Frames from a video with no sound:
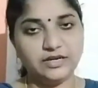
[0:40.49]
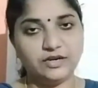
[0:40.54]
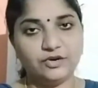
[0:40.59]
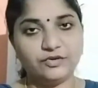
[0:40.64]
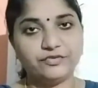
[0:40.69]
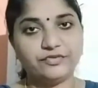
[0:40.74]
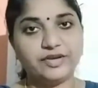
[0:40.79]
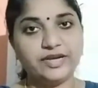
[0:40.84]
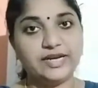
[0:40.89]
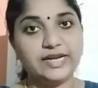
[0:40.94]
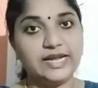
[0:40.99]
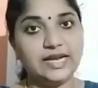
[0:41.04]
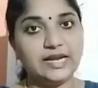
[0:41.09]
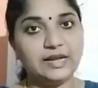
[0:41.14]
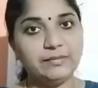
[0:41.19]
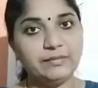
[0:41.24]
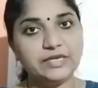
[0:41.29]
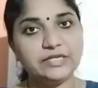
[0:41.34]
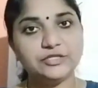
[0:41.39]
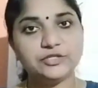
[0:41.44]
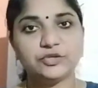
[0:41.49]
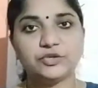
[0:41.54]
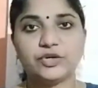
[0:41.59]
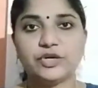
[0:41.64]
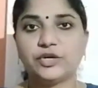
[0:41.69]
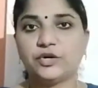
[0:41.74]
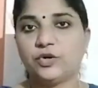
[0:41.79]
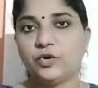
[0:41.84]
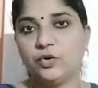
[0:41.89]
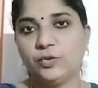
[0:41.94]
of an element or
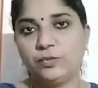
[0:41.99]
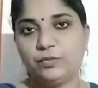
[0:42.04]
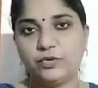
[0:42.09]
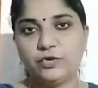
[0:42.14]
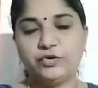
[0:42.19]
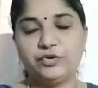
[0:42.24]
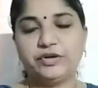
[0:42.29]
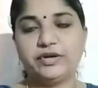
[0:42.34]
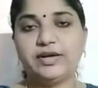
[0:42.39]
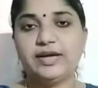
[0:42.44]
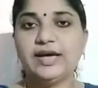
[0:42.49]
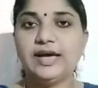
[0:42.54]
a compound.